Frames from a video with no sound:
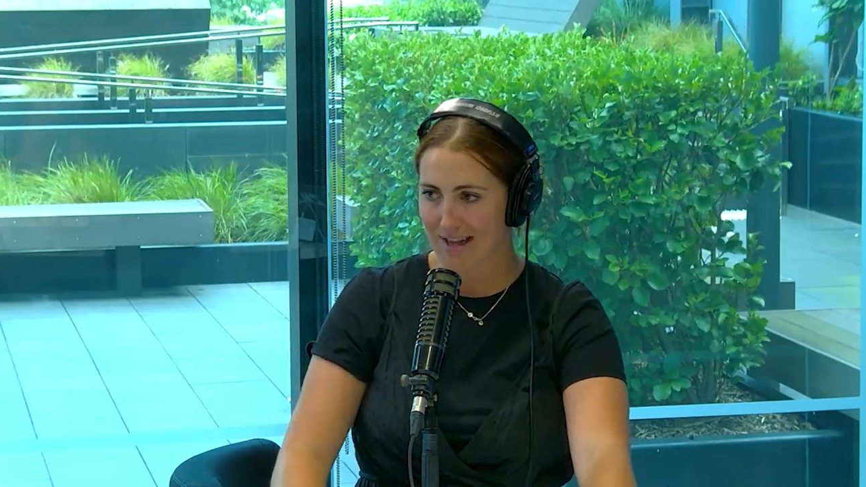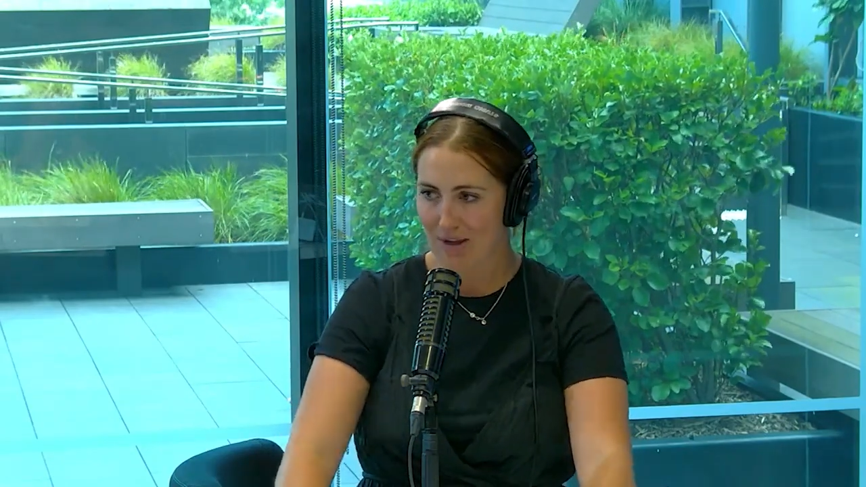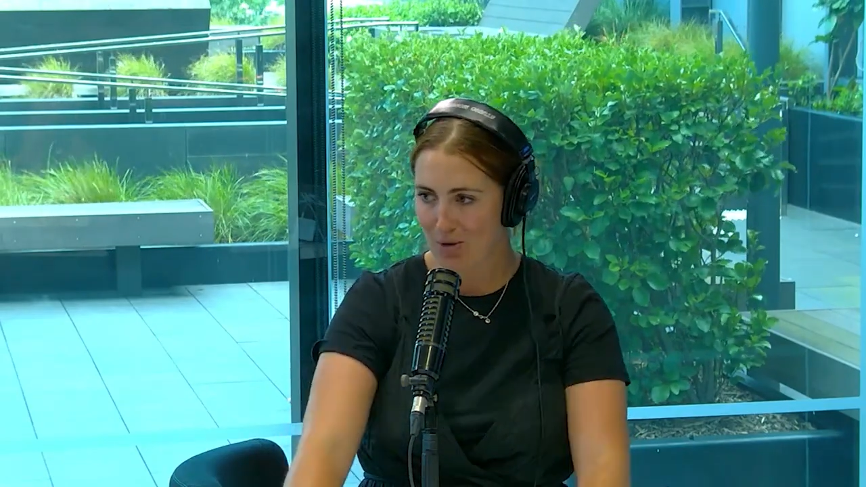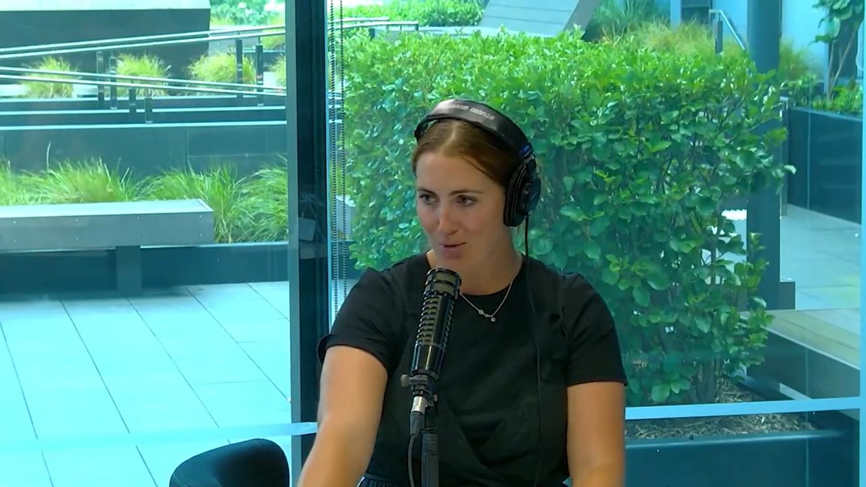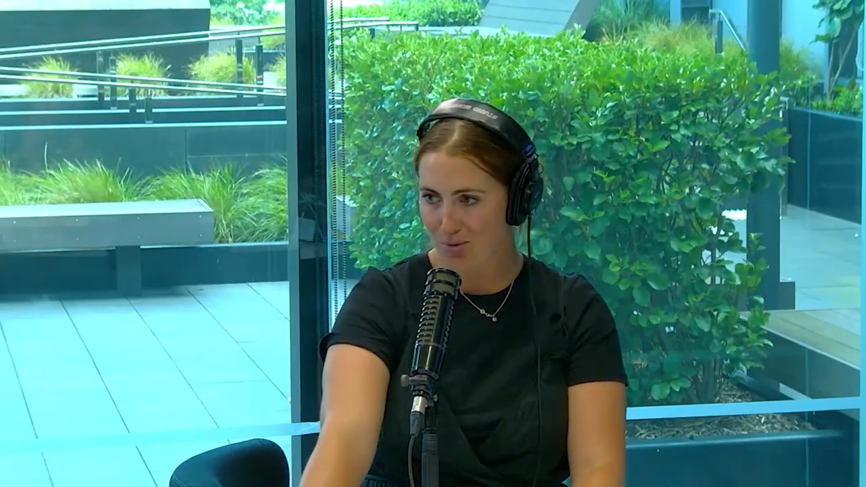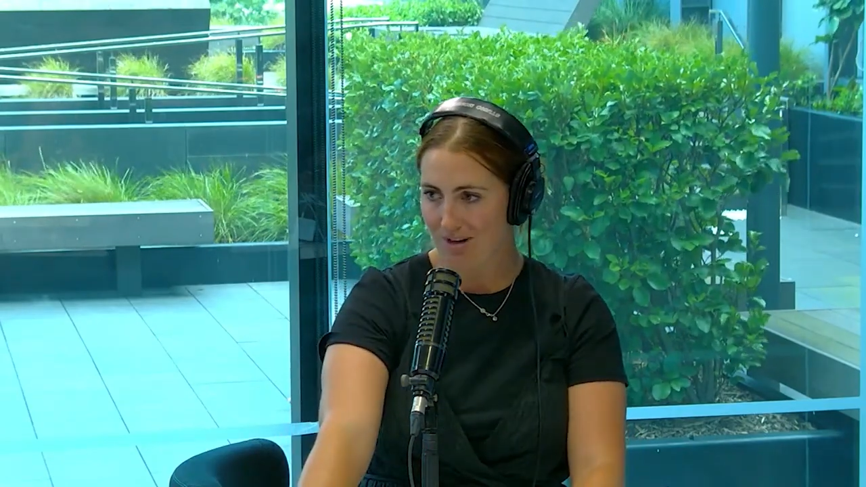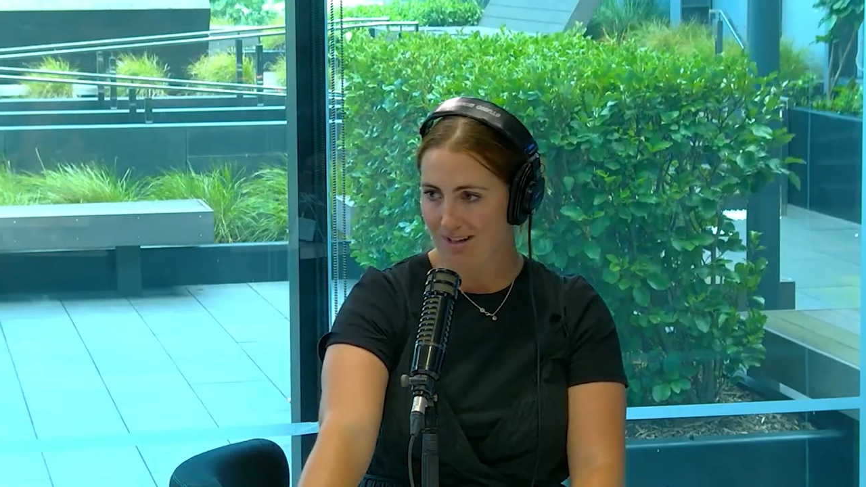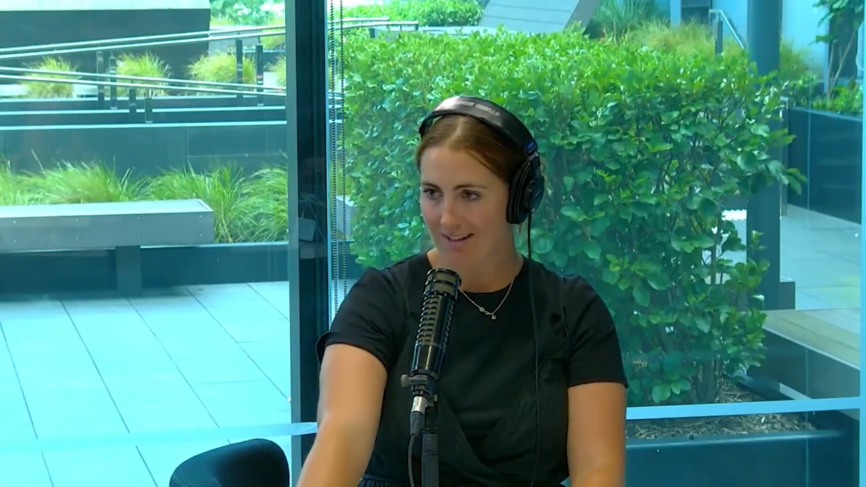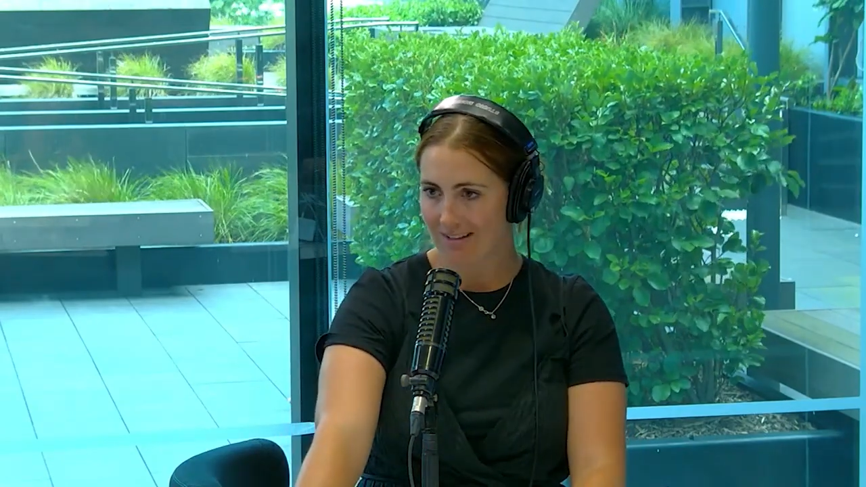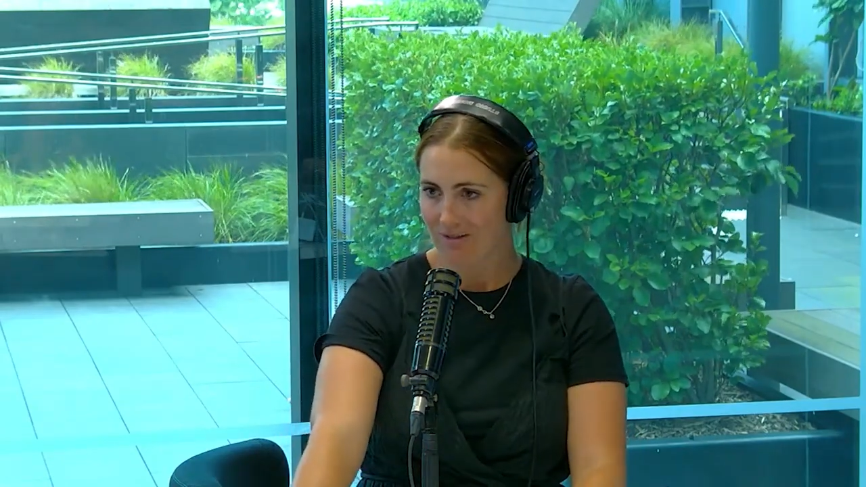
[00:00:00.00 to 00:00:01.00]
Are they all
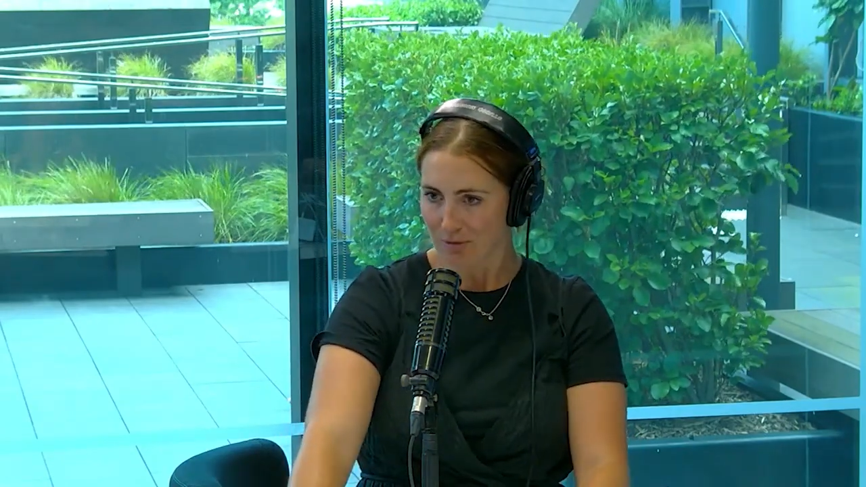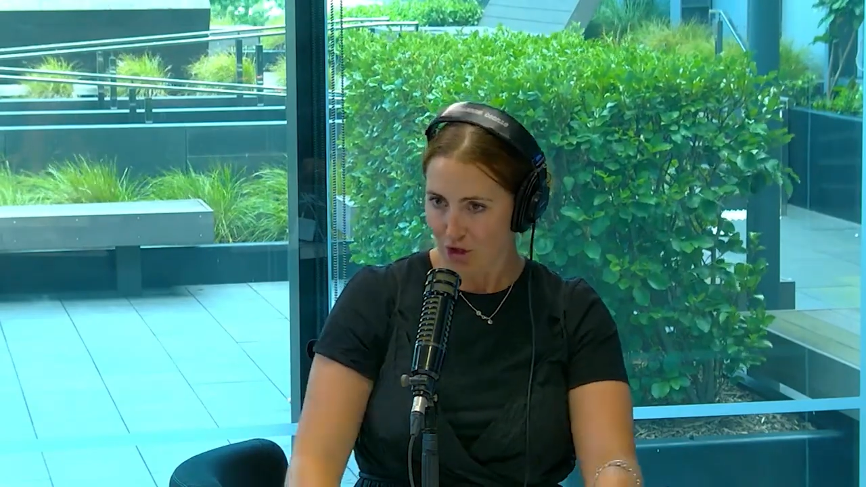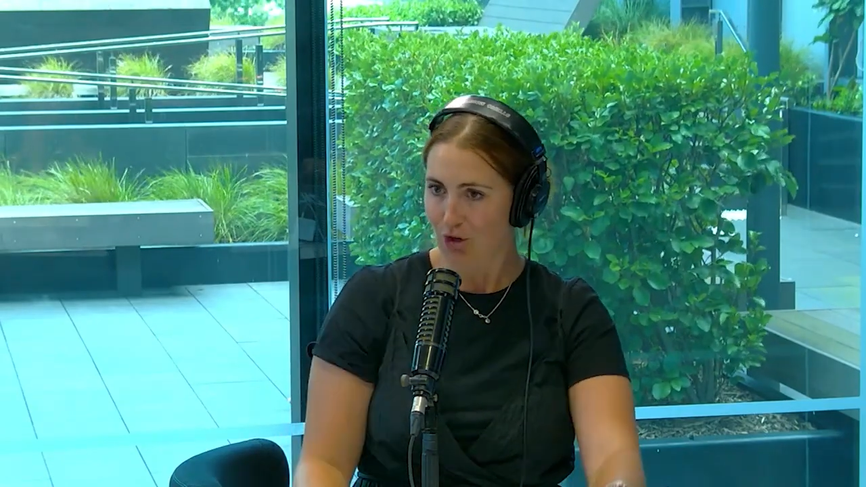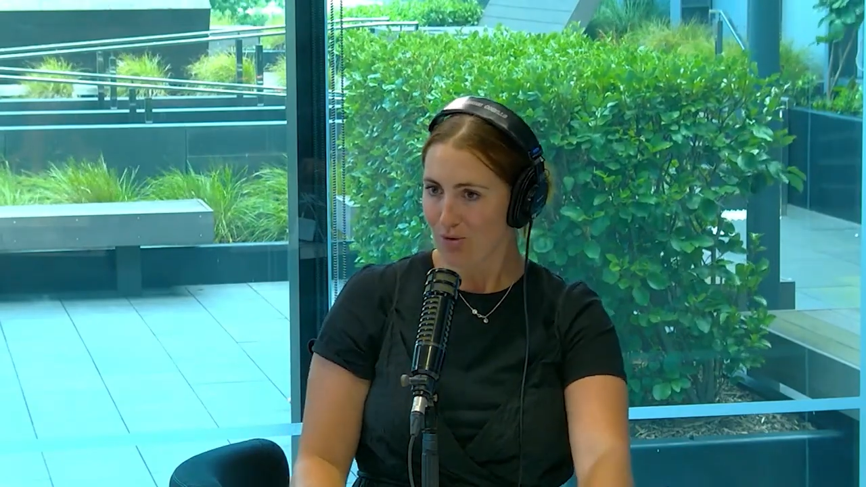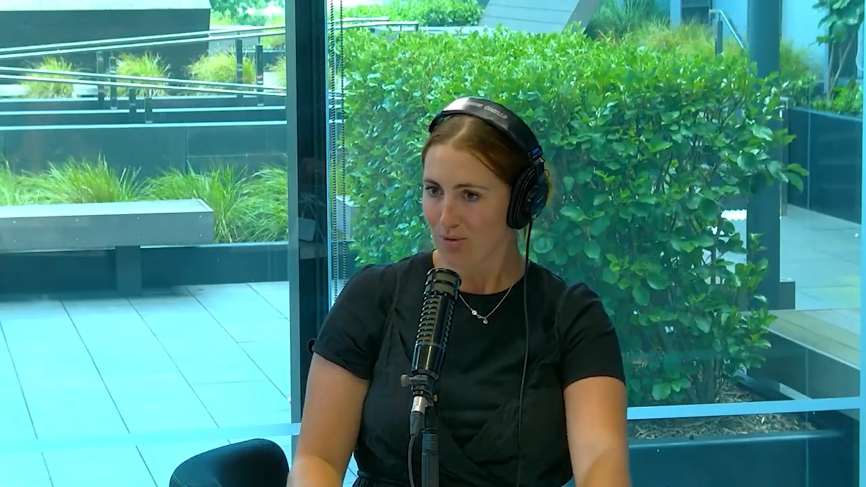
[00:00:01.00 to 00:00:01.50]
true?